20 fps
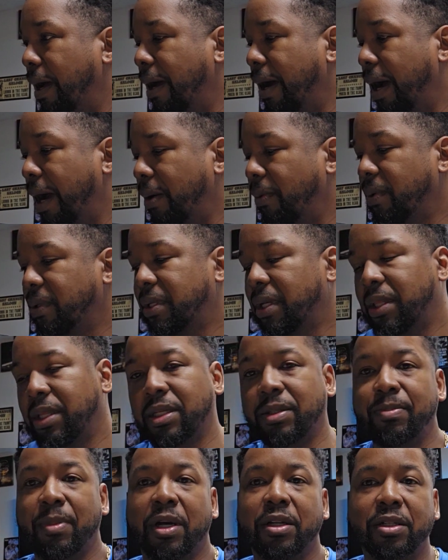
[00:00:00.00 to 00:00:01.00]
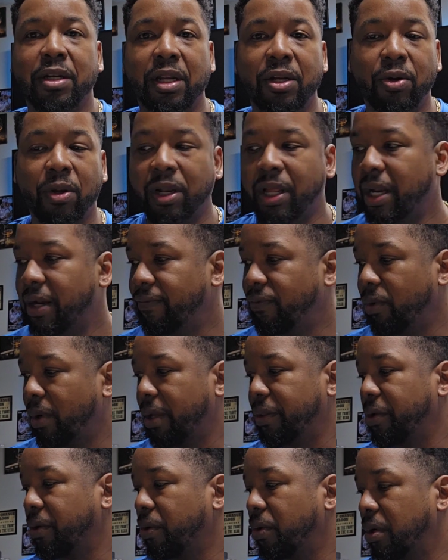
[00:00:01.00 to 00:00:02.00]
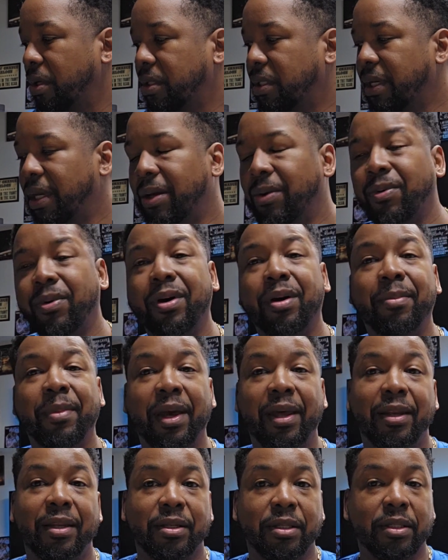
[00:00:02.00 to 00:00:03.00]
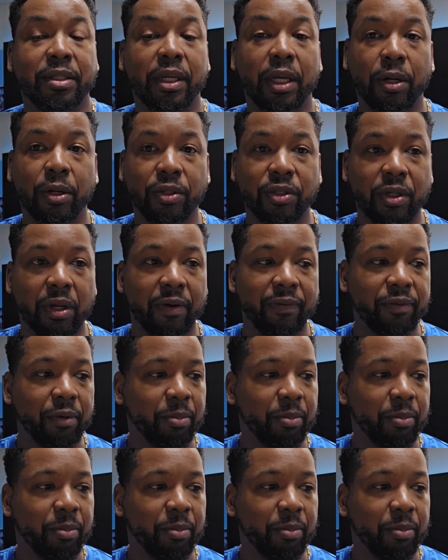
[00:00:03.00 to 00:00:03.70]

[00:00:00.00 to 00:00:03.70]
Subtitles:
I would say this much. I know a lot of you out there are going to say, well, man, this is airsoft.